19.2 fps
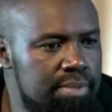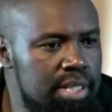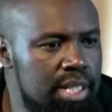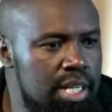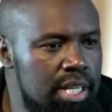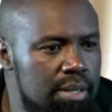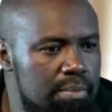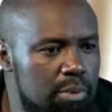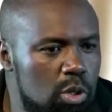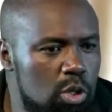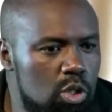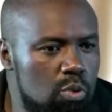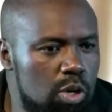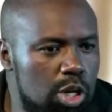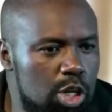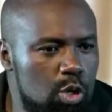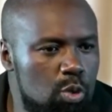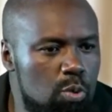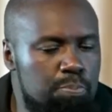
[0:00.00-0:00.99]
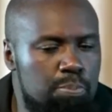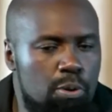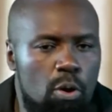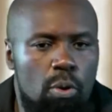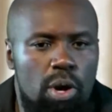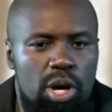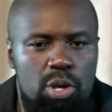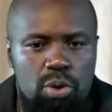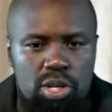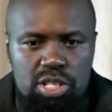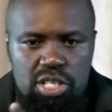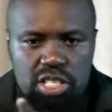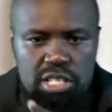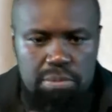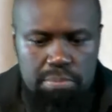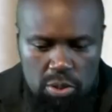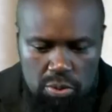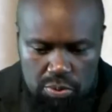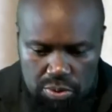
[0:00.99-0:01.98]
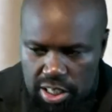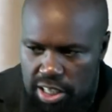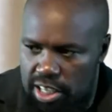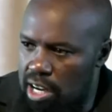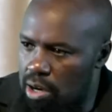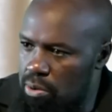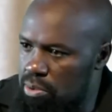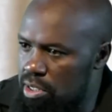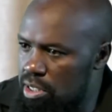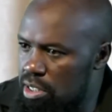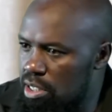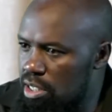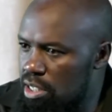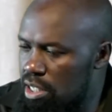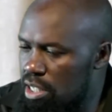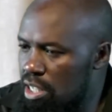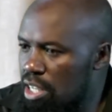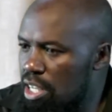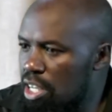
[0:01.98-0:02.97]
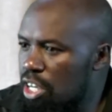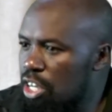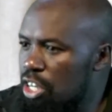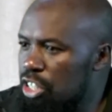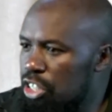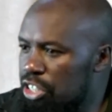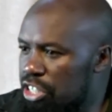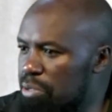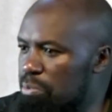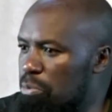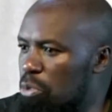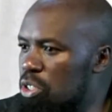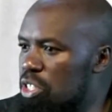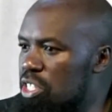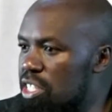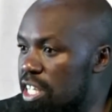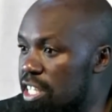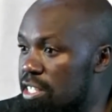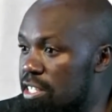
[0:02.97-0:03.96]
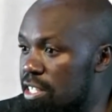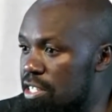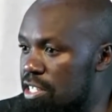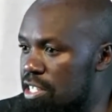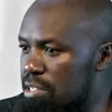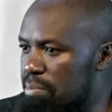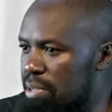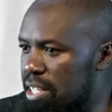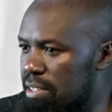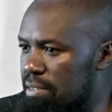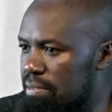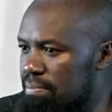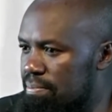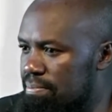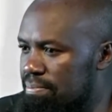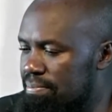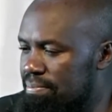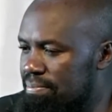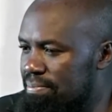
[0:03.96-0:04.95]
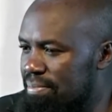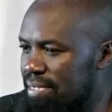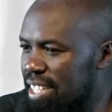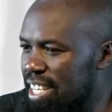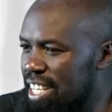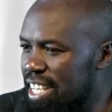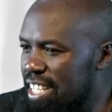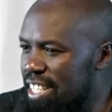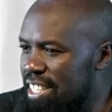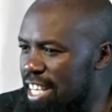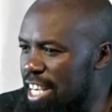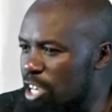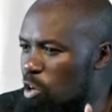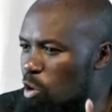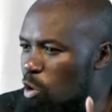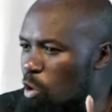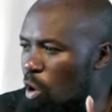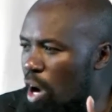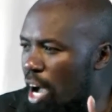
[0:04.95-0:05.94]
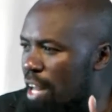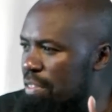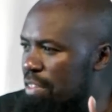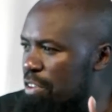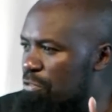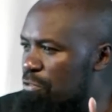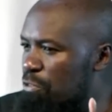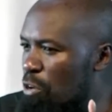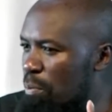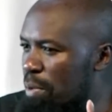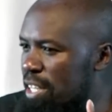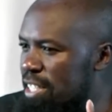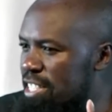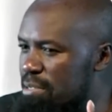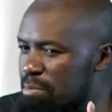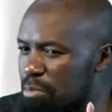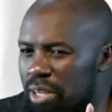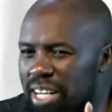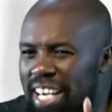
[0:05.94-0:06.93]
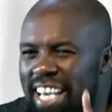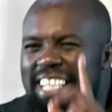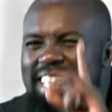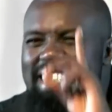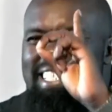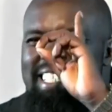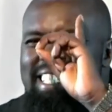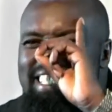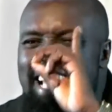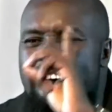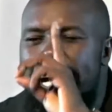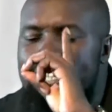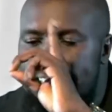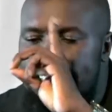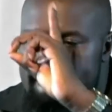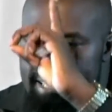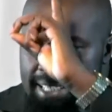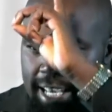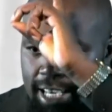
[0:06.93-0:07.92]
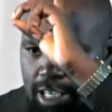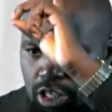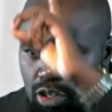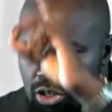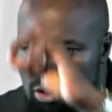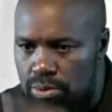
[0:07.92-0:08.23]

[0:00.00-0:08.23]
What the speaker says: Because when you pour your semen on the ground, demons take the semen. They go and they form a demon exactly like you.